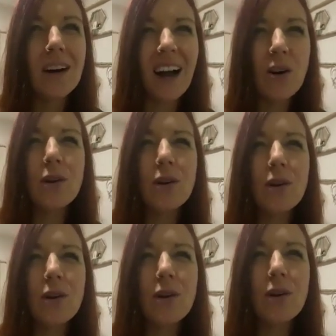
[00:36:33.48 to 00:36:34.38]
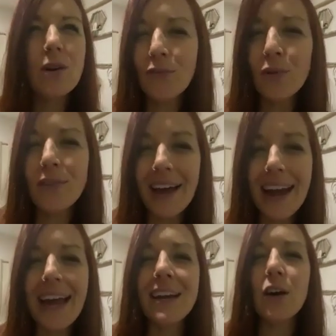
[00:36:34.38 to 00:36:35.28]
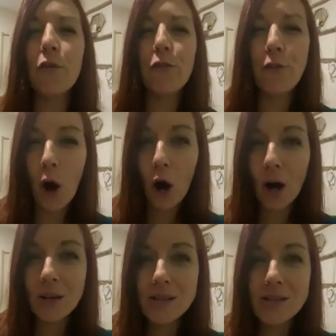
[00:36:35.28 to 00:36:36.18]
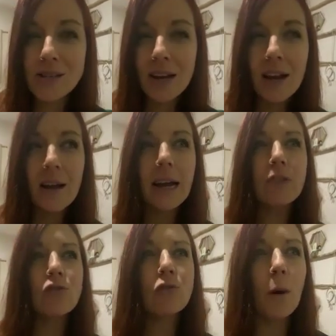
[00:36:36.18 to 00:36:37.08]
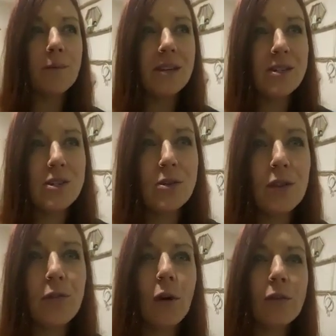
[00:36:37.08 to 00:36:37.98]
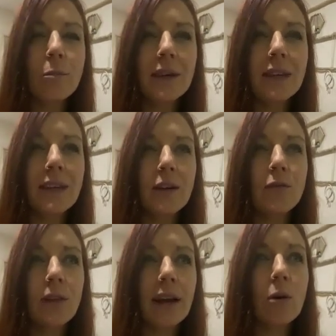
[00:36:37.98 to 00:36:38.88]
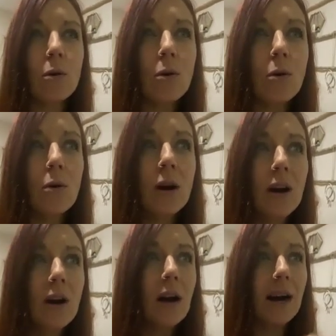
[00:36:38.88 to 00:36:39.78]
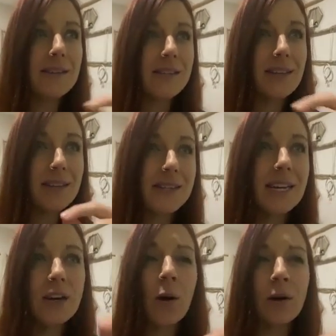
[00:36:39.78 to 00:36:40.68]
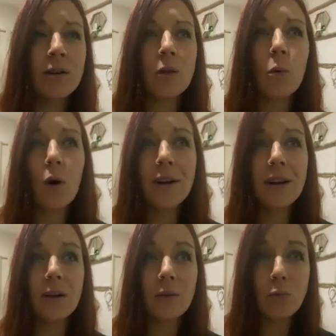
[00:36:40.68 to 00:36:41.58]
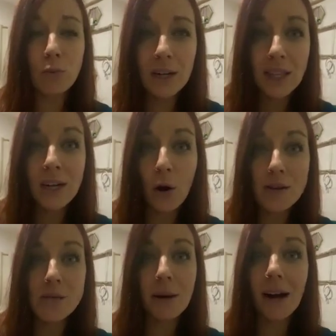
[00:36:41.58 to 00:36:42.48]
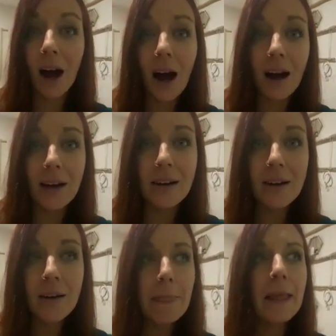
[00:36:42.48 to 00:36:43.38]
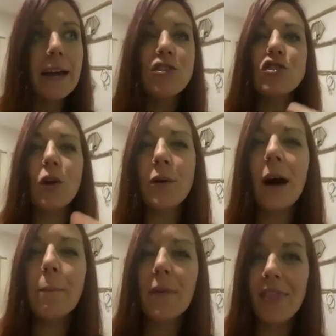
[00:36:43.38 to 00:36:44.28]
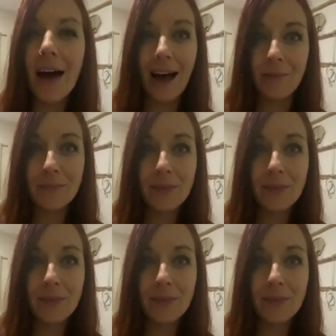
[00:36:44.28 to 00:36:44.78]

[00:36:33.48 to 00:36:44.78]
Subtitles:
I could have actually moved through that anger first and dropped into the vulnerability of like, oh, I see this thing going on in the world and it really hurts my heart, and shown up in that,